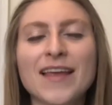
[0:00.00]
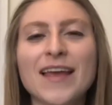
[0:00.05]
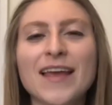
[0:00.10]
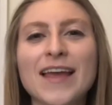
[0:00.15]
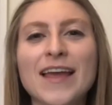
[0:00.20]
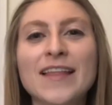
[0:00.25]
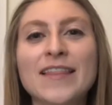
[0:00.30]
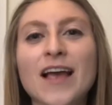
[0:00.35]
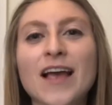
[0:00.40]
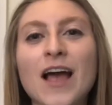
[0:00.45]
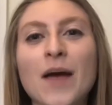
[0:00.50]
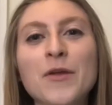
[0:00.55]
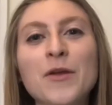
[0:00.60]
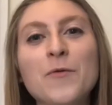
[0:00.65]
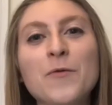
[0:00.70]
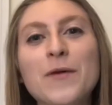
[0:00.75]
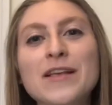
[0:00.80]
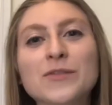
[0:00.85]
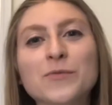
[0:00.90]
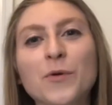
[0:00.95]
In the
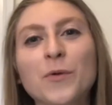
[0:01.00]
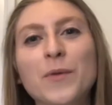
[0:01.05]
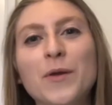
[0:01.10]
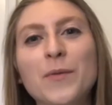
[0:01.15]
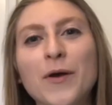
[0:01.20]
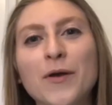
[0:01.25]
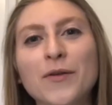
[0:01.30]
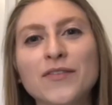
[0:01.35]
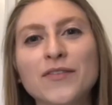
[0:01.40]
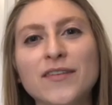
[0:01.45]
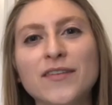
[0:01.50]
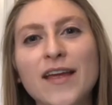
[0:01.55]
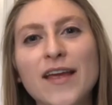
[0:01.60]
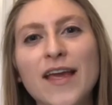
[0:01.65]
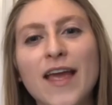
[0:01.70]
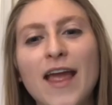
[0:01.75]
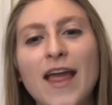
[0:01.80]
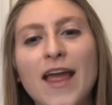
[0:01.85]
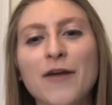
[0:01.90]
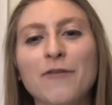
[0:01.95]
coming weeks, we'll be
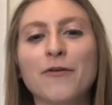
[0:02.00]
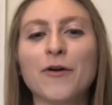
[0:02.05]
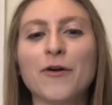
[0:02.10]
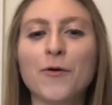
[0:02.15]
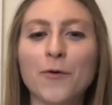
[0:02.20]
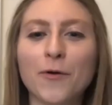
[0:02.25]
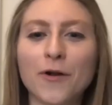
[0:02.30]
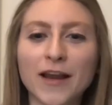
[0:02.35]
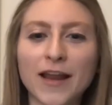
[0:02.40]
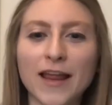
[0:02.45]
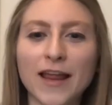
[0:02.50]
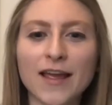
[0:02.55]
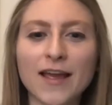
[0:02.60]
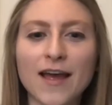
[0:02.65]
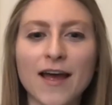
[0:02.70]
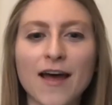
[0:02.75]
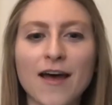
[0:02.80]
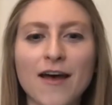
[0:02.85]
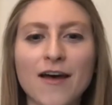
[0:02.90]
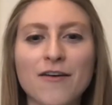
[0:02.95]
posting a recording
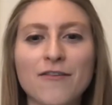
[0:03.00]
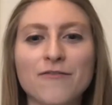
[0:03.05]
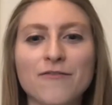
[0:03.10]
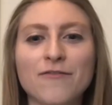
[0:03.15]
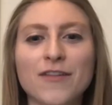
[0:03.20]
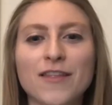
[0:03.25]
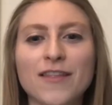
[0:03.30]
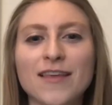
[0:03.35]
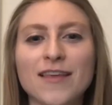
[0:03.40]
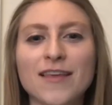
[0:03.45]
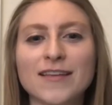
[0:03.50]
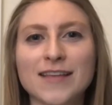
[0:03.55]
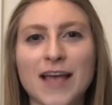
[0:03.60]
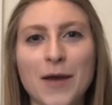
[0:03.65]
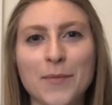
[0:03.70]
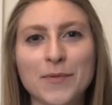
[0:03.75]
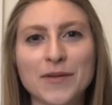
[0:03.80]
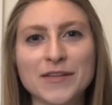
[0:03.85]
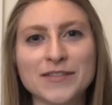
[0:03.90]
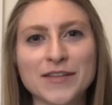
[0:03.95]
of this
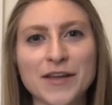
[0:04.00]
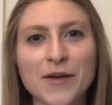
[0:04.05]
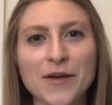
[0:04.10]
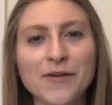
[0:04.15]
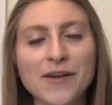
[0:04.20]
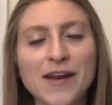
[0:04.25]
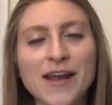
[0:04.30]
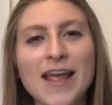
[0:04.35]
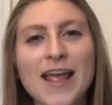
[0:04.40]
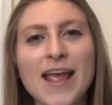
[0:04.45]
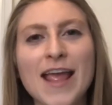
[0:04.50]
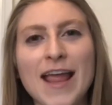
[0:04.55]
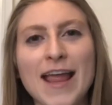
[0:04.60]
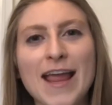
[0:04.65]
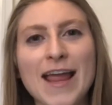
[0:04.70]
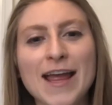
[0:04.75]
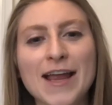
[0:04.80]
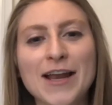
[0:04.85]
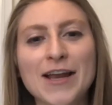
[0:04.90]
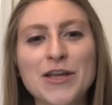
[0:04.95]
episode,
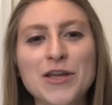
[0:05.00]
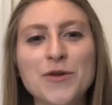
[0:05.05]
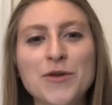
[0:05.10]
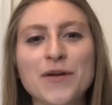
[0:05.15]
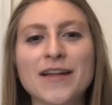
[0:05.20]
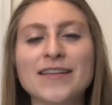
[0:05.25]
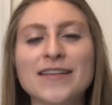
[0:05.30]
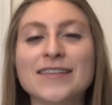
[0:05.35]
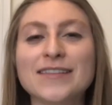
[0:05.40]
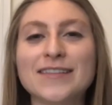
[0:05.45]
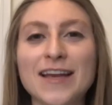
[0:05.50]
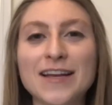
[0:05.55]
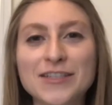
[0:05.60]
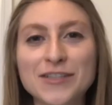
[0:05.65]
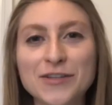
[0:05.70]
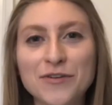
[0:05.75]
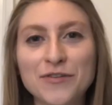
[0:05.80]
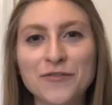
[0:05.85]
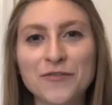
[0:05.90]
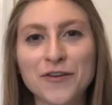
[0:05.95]
and you can stay
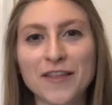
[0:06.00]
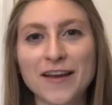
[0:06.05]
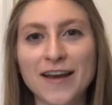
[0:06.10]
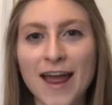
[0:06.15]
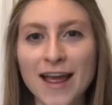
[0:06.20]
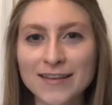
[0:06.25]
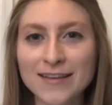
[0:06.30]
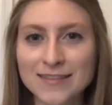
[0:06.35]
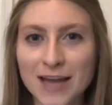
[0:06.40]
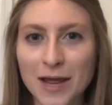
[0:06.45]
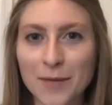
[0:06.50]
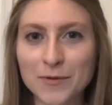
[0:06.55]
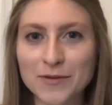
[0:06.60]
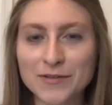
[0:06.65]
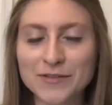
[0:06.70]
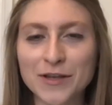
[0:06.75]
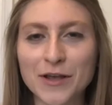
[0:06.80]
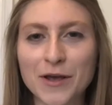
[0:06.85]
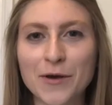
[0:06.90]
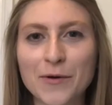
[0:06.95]
tuned for the next
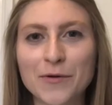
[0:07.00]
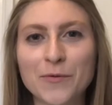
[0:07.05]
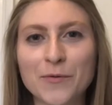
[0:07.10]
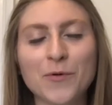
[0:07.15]
episode.